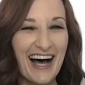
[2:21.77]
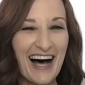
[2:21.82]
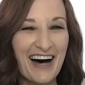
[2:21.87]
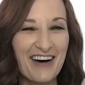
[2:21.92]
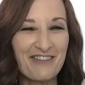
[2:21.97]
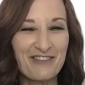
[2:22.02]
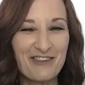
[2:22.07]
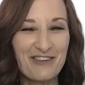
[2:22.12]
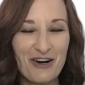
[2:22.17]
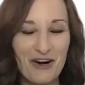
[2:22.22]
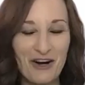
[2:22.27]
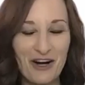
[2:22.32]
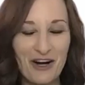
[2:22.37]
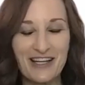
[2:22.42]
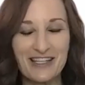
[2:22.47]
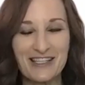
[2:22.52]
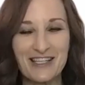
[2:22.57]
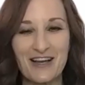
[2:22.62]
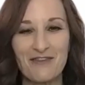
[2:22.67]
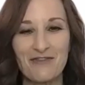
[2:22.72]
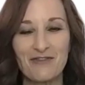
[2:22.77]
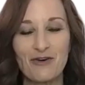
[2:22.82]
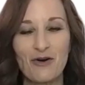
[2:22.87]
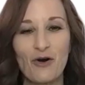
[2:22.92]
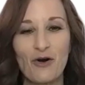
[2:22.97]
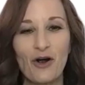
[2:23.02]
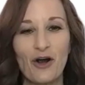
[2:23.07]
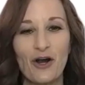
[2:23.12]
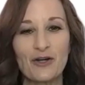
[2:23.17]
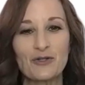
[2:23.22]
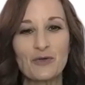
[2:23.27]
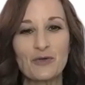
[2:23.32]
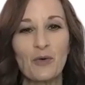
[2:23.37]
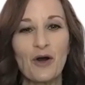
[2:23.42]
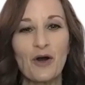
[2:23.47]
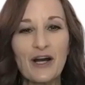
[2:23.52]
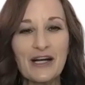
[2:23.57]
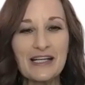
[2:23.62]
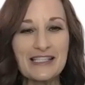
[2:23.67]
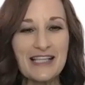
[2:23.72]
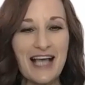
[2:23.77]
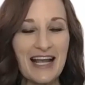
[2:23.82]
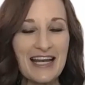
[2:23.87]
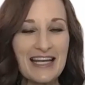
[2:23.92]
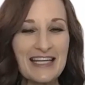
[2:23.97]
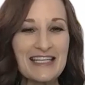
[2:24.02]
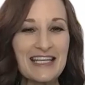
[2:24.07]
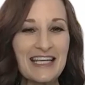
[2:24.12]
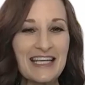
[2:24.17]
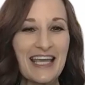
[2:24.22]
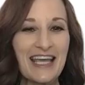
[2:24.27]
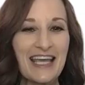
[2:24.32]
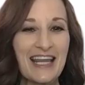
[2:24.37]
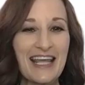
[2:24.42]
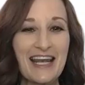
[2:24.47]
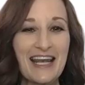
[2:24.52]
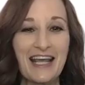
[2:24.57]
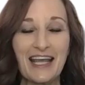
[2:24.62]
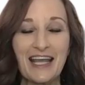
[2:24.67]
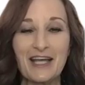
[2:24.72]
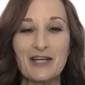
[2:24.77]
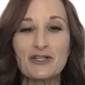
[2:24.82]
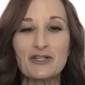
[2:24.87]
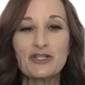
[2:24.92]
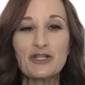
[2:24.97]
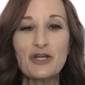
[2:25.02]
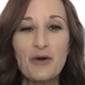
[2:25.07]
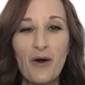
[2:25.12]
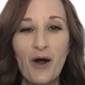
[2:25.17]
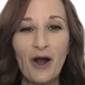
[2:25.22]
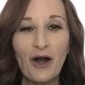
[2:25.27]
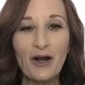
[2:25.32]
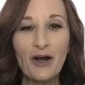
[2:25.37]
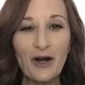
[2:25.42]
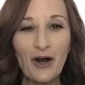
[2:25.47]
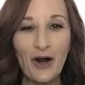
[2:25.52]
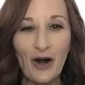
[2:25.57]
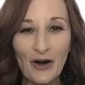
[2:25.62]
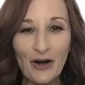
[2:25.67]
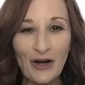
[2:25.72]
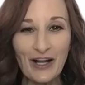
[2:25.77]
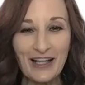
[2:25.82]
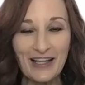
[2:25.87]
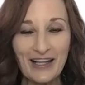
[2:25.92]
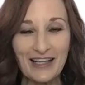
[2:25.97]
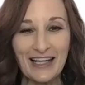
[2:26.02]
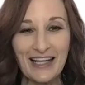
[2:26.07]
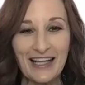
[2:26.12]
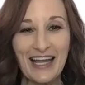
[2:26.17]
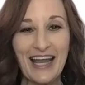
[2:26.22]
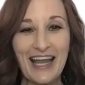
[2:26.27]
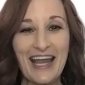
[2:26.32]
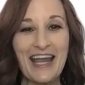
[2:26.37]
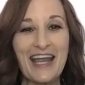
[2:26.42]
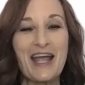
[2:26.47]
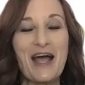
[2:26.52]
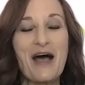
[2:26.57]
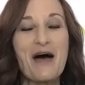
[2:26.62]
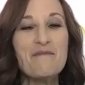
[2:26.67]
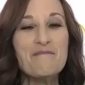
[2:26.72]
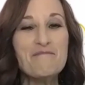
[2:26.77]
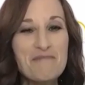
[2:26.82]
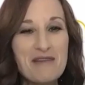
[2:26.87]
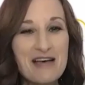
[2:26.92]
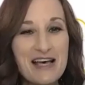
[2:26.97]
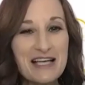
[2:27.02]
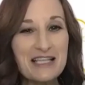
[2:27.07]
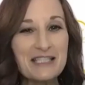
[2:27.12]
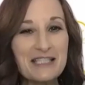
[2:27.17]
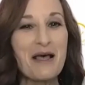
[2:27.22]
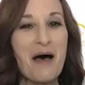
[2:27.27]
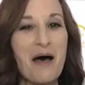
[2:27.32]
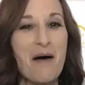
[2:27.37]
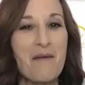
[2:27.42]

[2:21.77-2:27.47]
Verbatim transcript: Of course, of course. We're excited to get in it because you are currently Miss